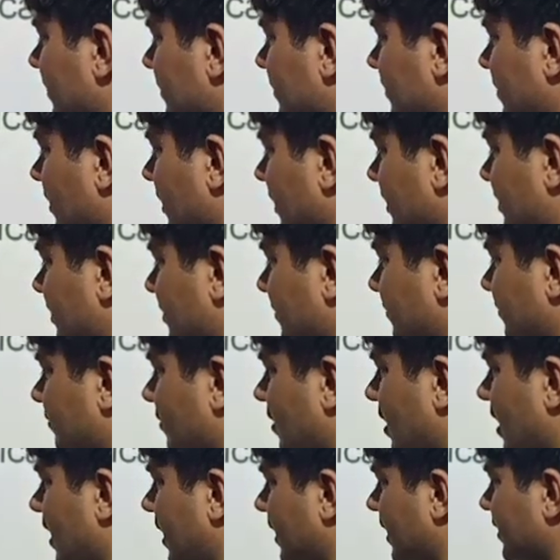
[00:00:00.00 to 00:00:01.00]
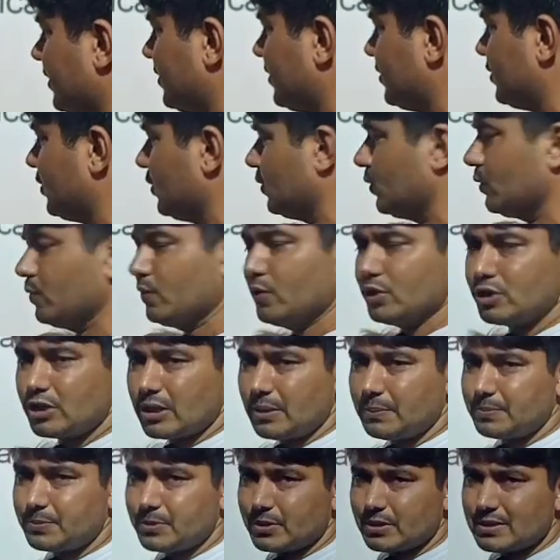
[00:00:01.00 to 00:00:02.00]
31, 2. Which
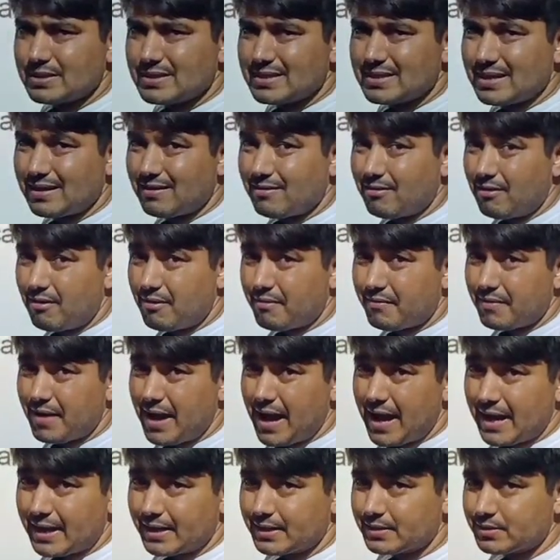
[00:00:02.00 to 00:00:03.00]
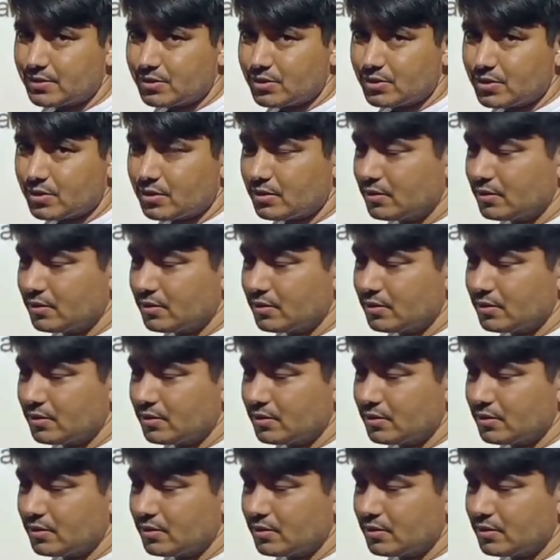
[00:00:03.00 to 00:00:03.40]
option is the correct?